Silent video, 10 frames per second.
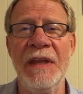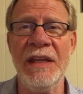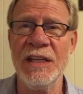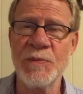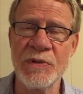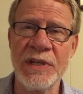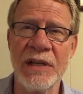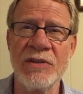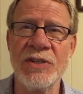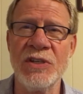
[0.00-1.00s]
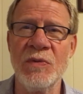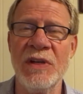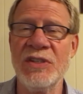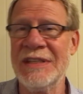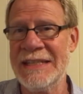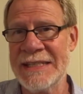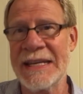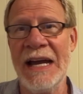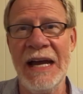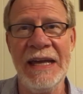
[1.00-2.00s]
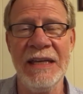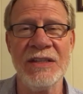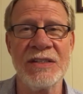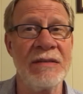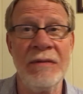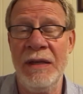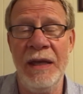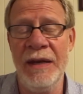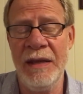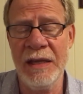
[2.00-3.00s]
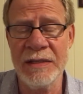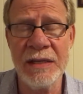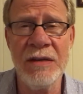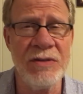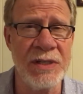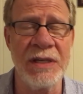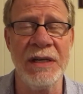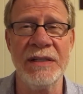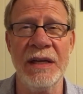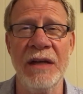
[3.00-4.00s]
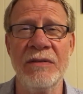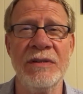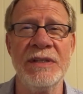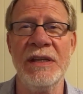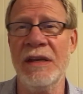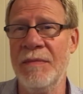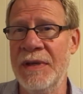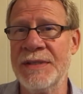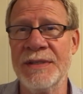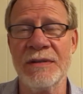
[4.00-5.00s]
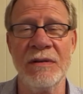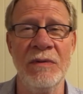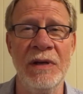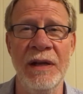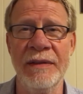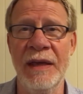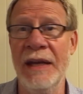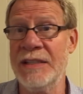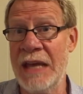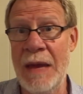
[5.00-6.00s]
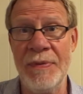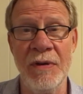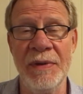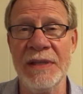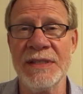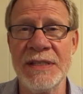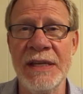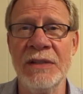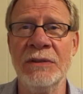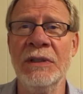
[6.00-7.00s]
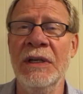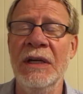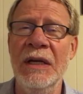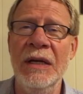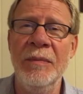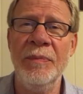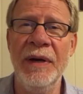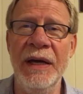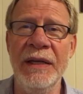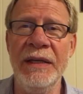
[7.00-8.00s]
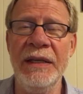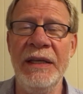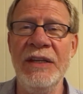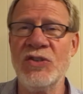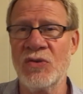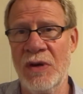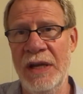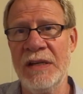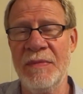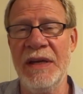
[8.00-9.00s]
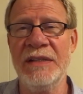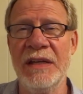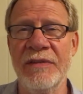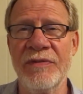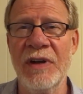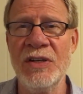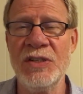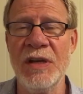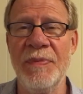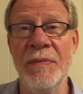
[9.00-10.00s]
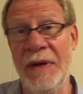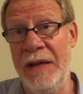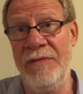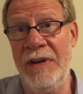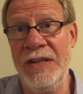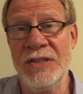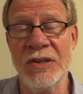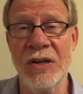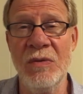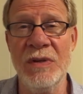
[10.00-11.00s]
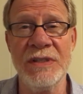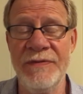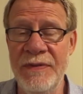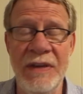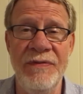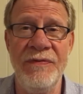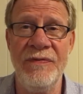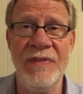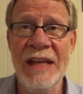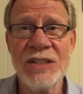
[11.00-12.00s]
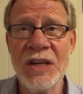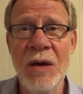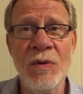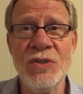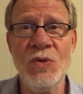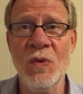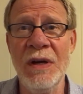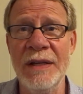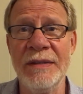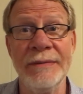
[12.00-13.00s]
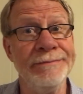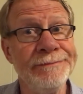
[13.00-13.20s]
In this particular situation, this guy is, and he continues to contact her and say that he misses her and whatnot like that. He's happier being single, but he's trying to maintain a friendship. And my advice to her was, if that's not what you want,